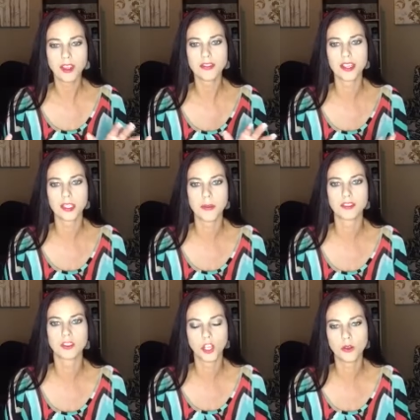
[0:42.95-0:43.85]
This
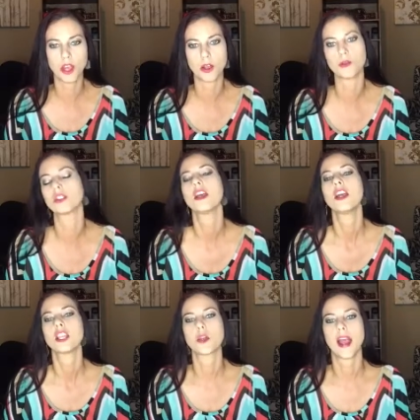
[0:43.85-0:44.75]
month's Kudos,
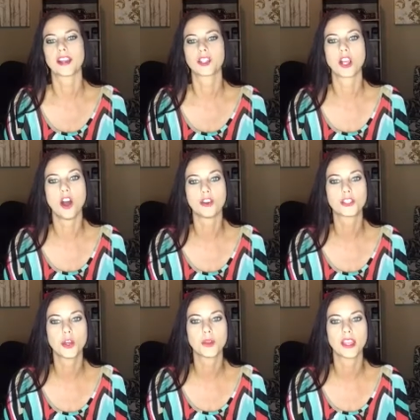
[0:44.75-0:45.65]
you actually
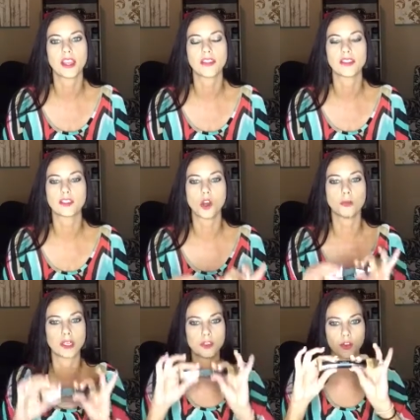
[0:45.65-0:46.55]
also get the
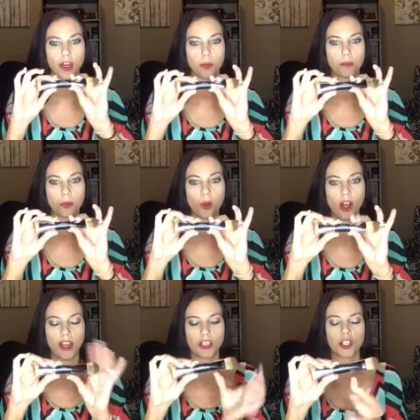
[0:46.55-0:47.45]
Sculpting Trio
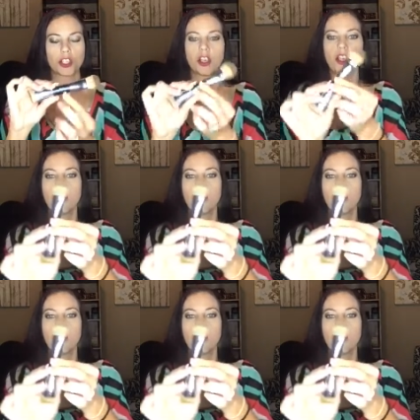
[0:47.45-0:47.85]
brush.